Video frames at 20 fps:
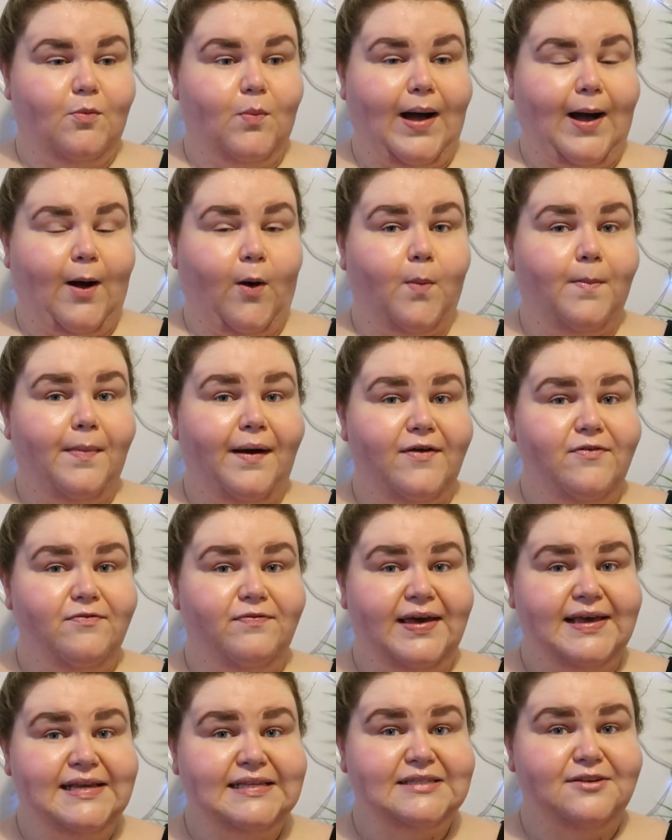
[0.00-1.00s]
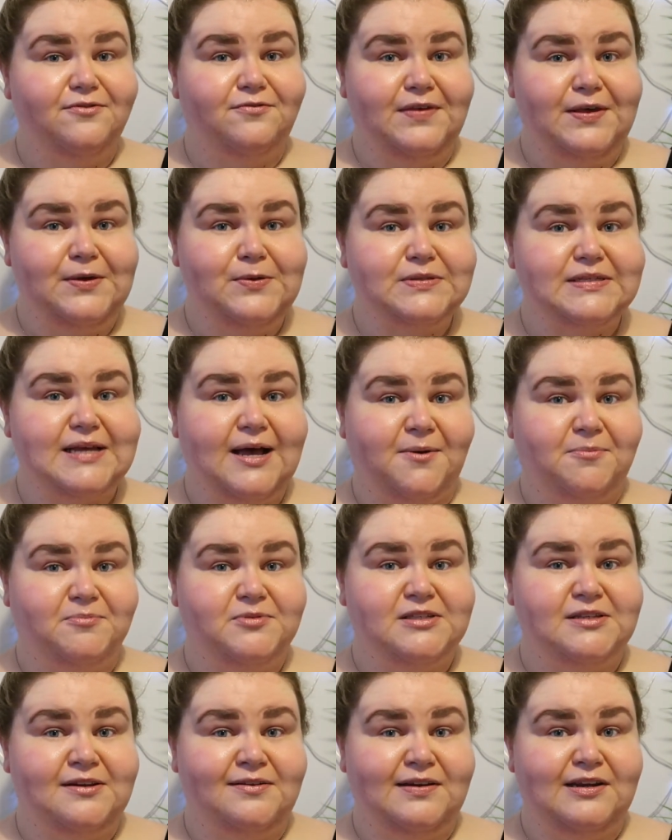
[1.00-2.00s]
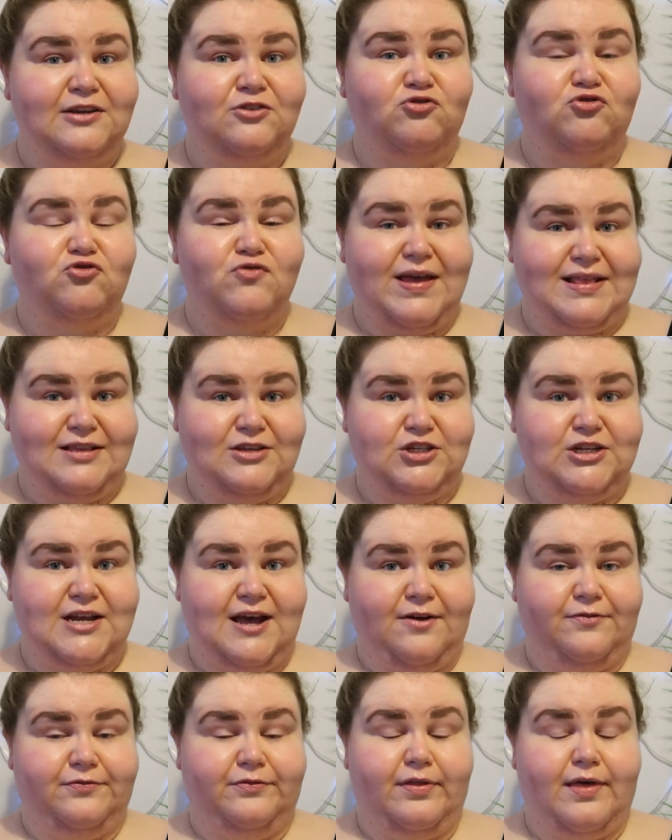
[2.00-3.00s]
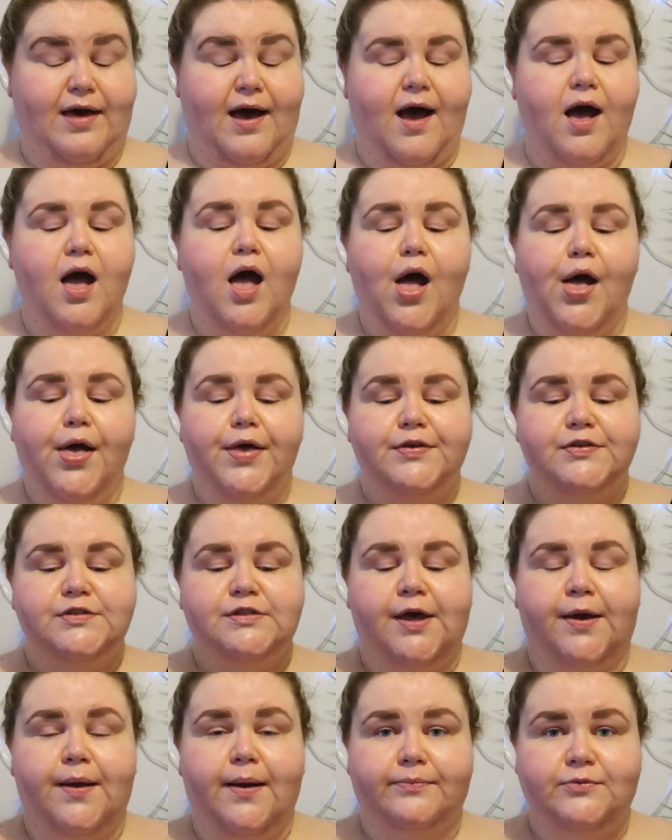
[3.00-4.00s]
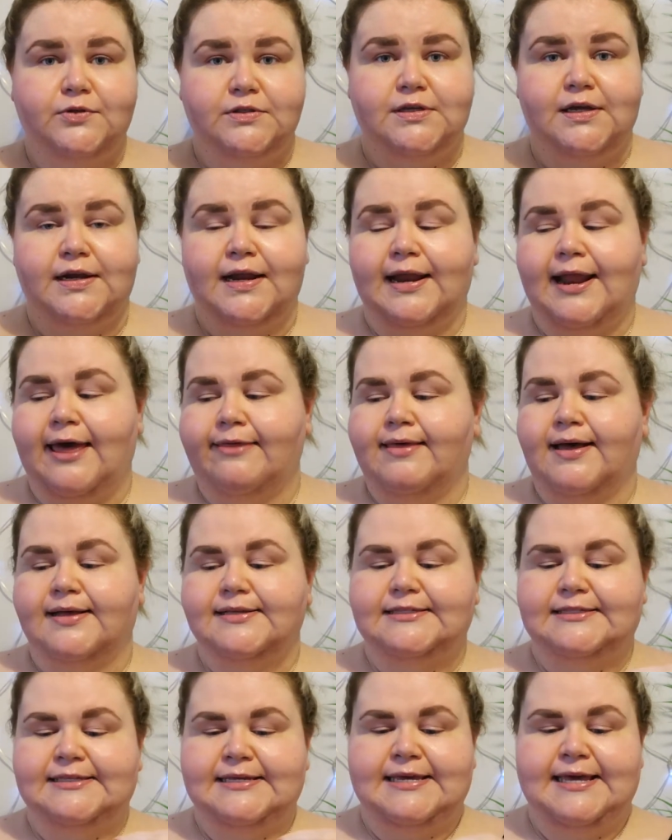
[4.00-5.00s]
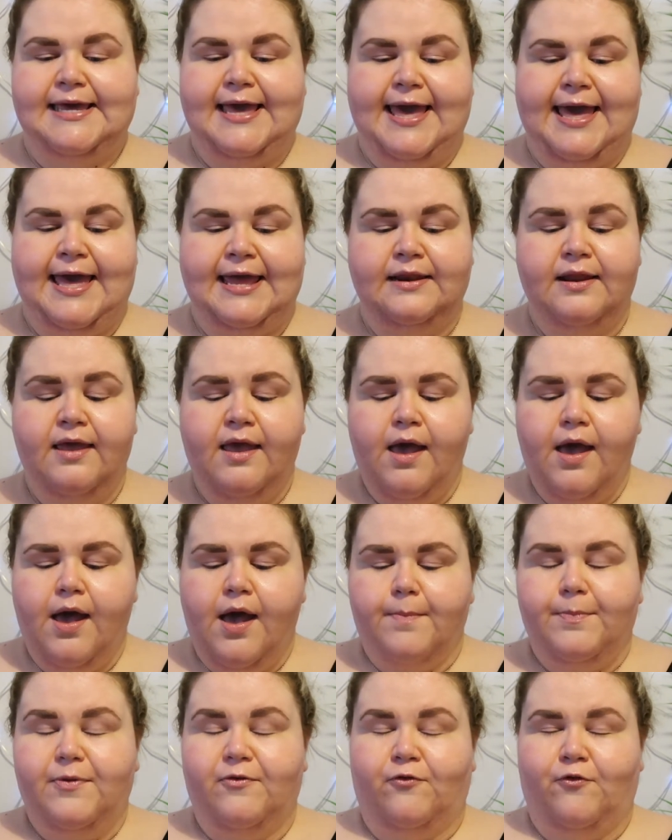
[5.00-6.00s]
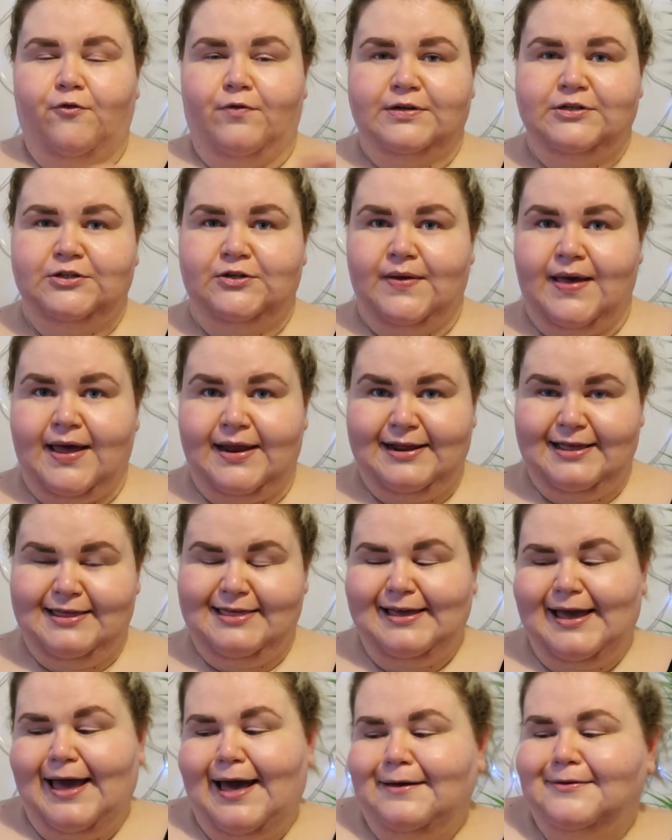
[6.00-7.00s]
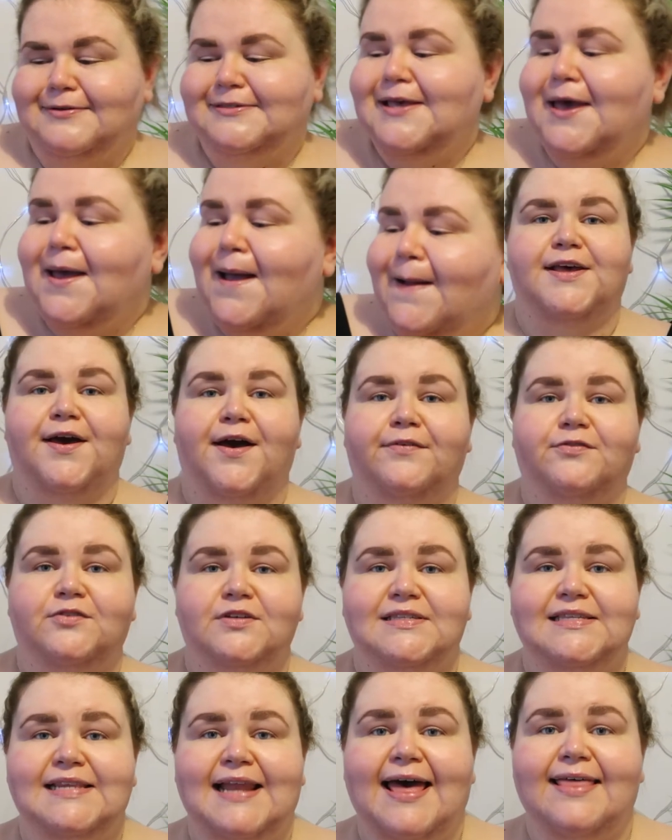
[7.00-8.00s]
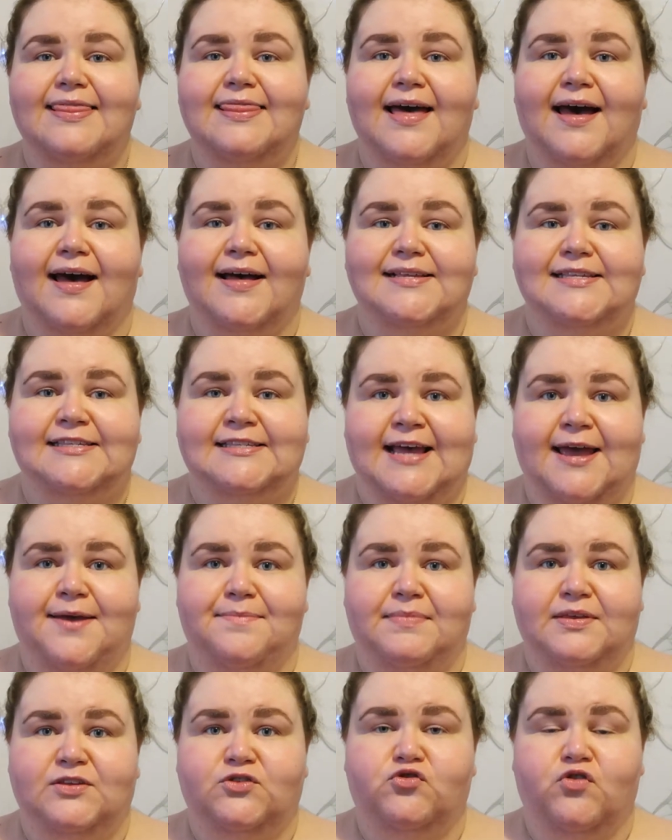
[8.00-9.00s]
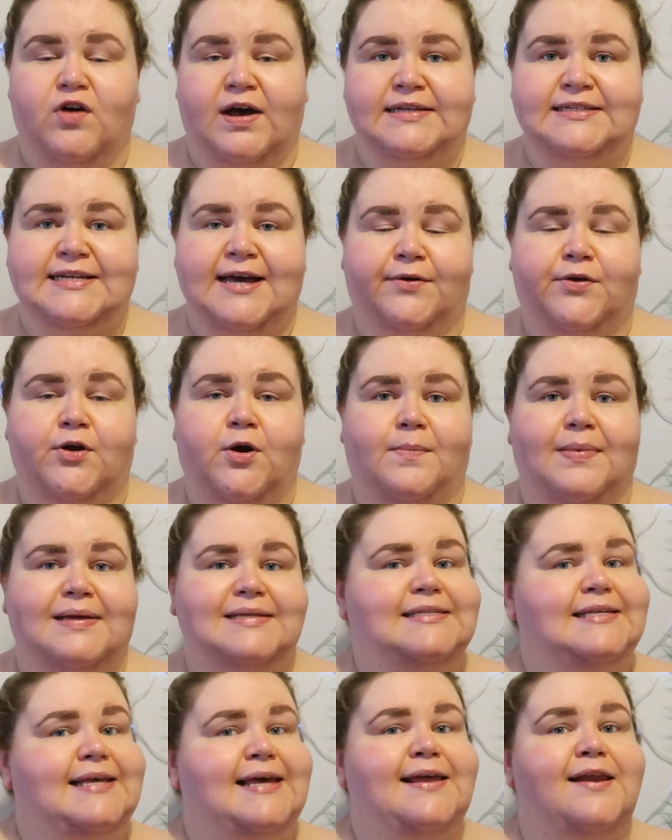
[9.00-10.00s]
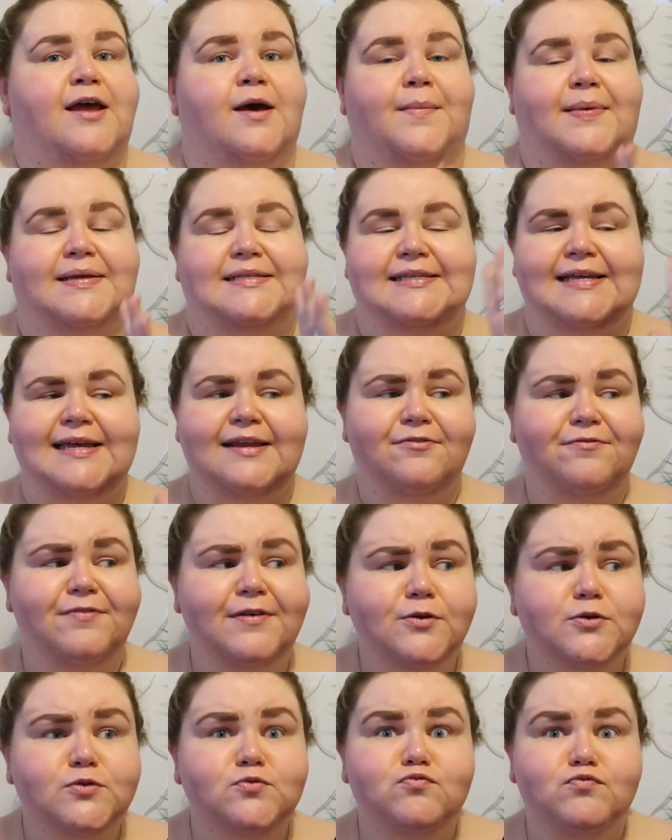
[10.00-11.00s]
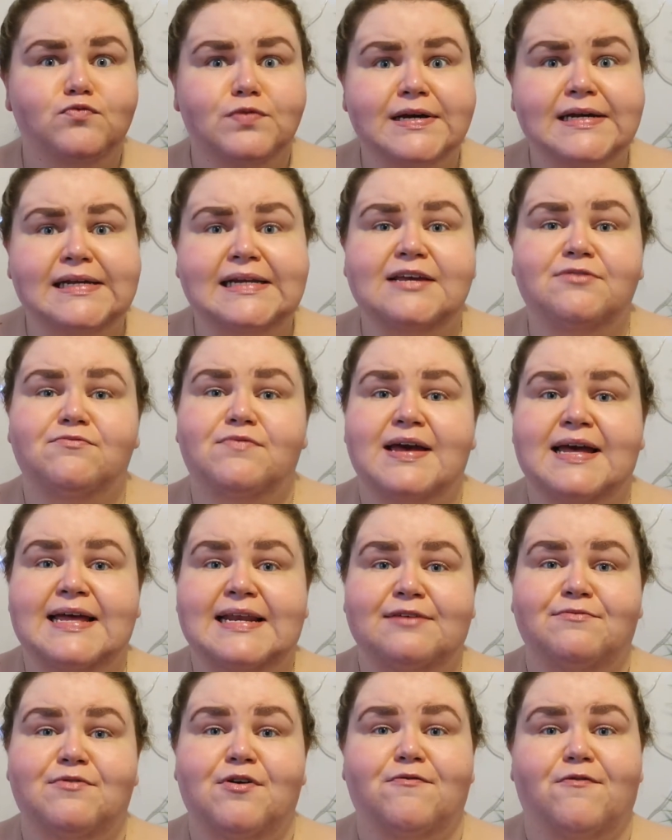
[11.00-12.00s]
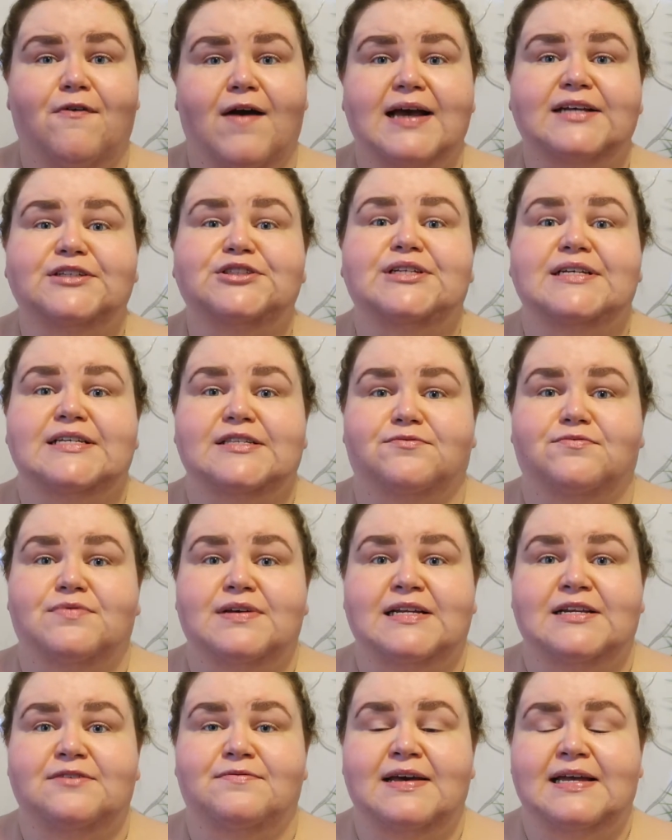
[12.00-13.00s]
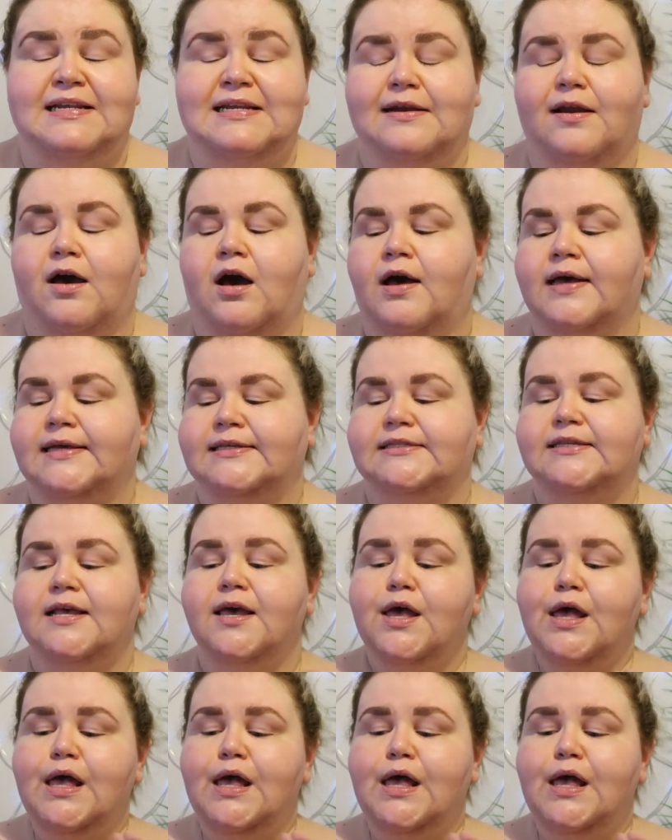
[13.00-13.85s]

Wow, my face feels absolutely drenched after that. So I'm just gonna let that sink in before I do anything else. So I've just let that setting mist dry down on my skin, and my skin feels really refreshed. It's really nice.